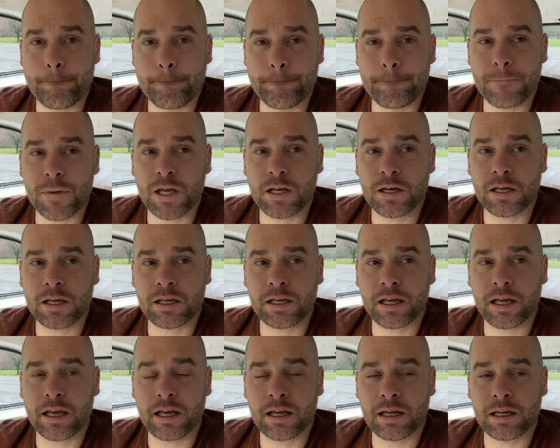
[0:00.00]
meaning,
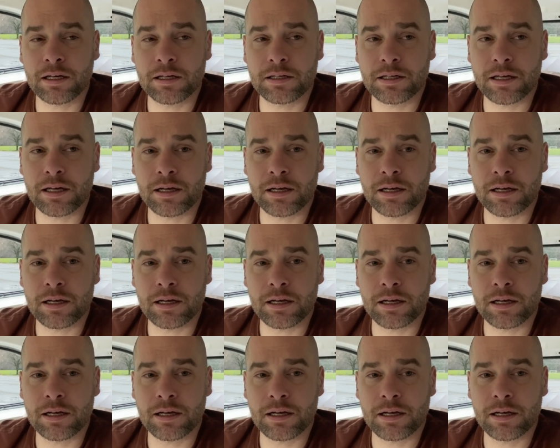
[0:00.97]
and